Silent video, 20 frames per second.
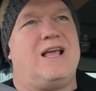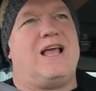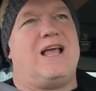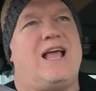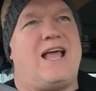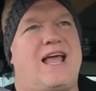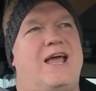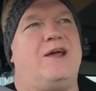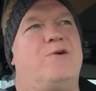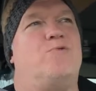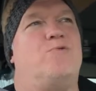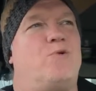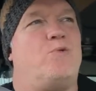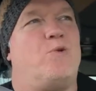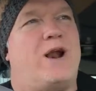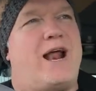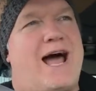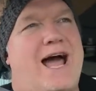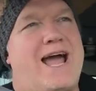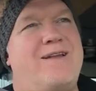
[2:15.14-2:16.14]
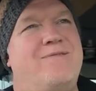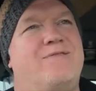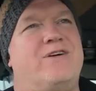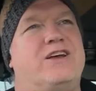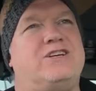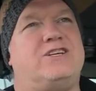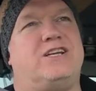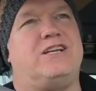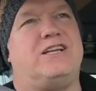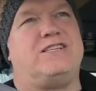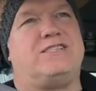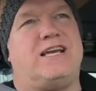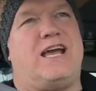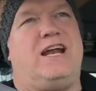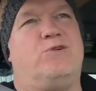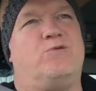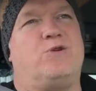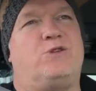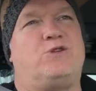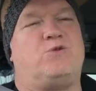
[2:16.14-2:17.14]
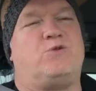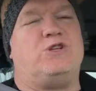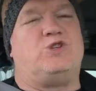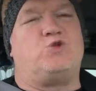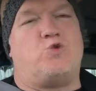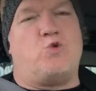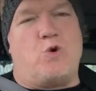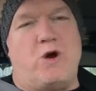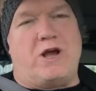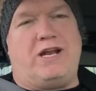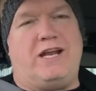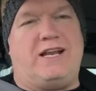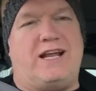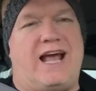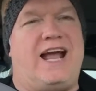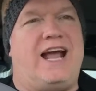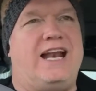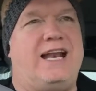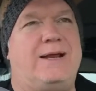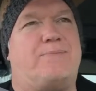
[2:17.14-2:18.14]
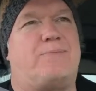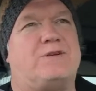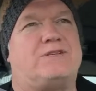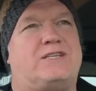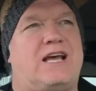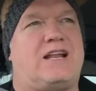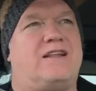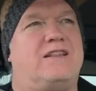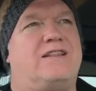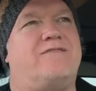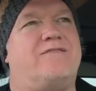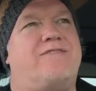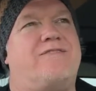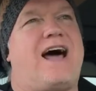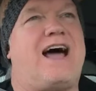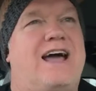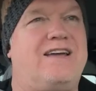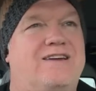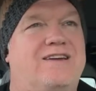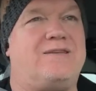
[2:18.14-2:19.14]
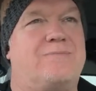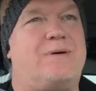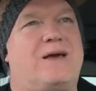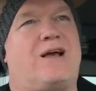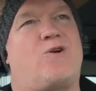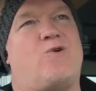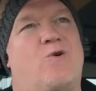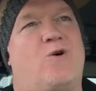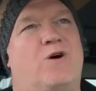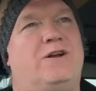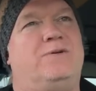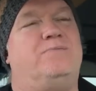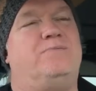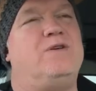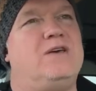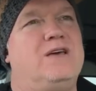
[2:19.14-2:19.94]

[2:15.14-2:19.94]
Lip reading: And what I envision is anywhere between 20 to 80% of the value of the Bitcoin.